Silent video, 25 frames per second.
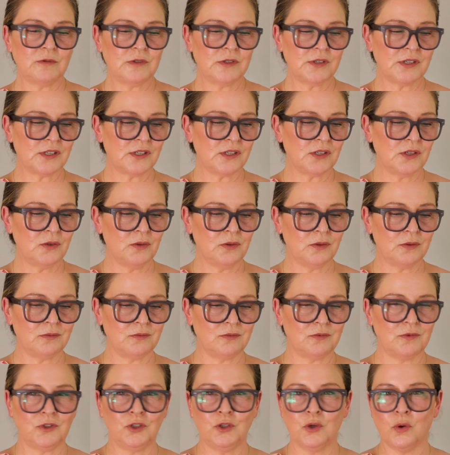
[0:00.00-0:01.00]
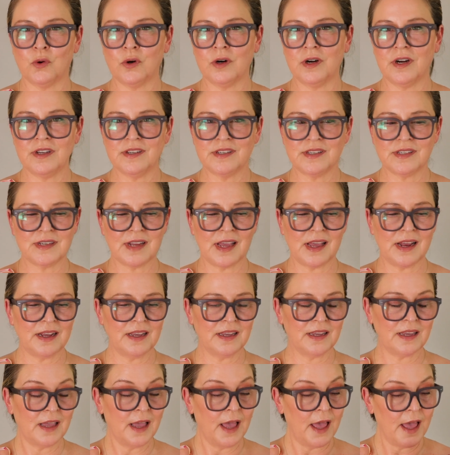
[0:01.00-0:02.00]
will suit your
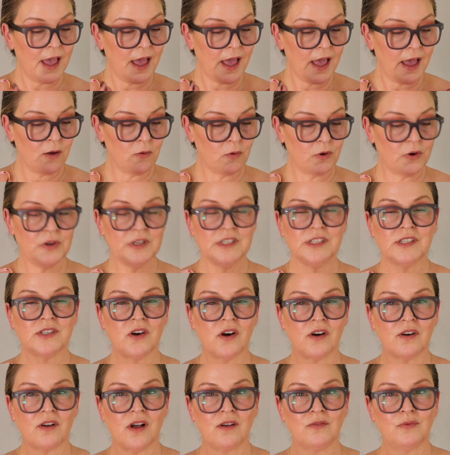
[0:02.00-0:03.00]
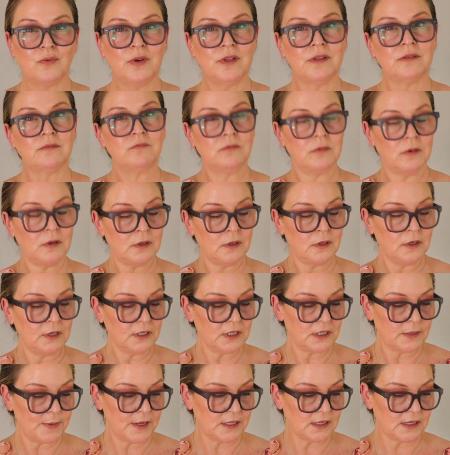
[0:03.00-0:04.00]
aesthetic. We're going to start off with an
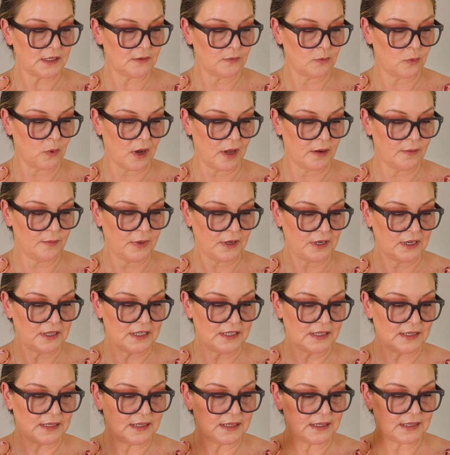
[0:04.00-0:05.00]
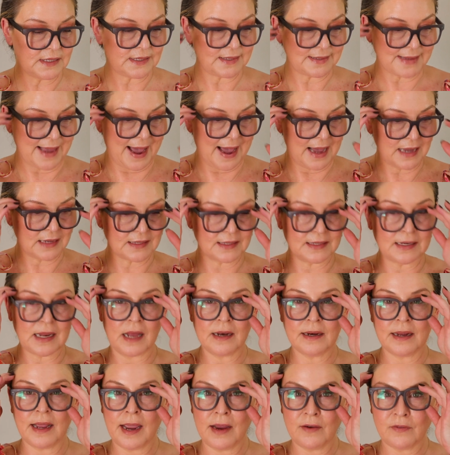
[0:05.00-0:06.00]
expensive one, but this is Saks.
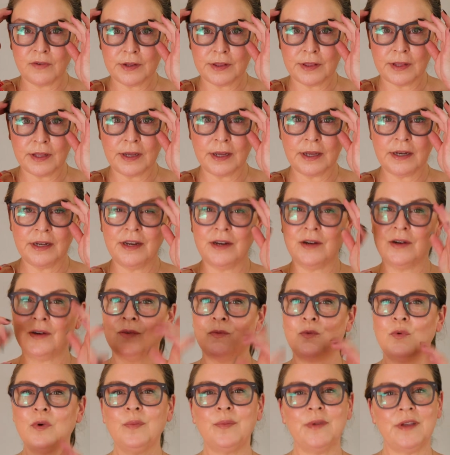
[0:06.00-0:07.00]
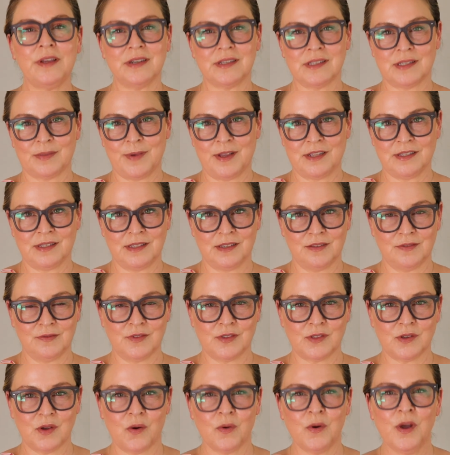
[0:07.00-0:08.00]
Not everything in here will be expensive,
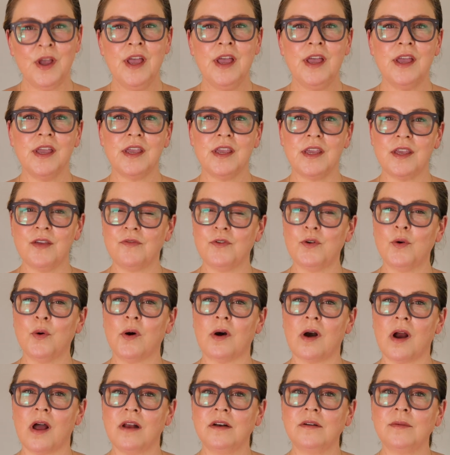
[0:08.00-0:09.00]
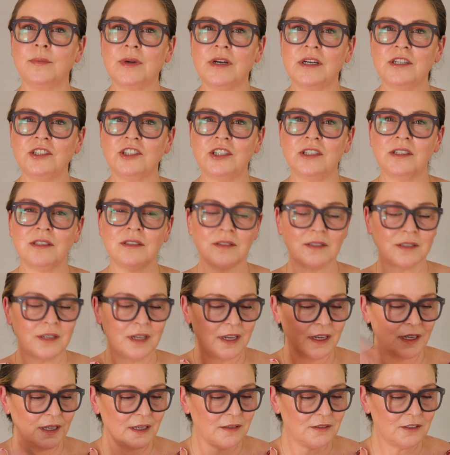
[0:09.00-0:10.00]
so if you are on a budget,
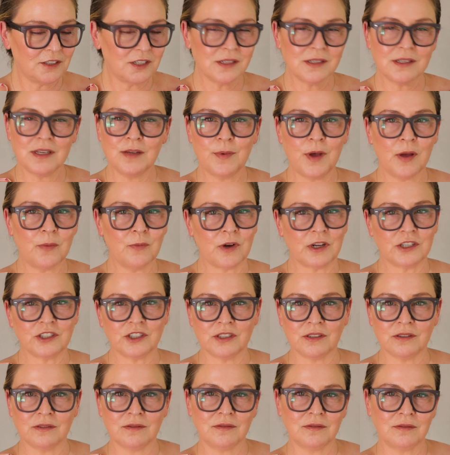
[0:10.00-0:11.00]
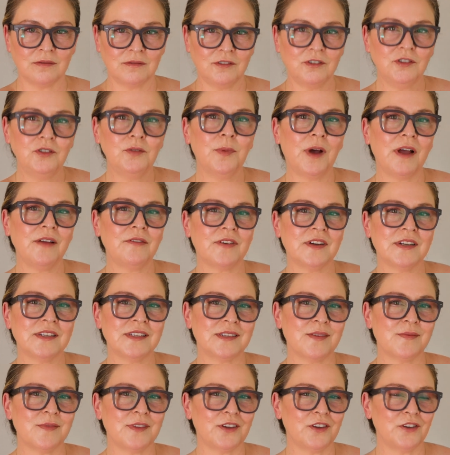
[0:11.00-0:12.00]
just keep on watching. You might find
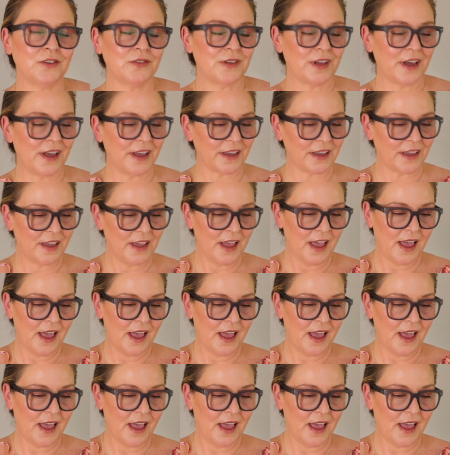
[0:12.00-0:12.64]
something you like.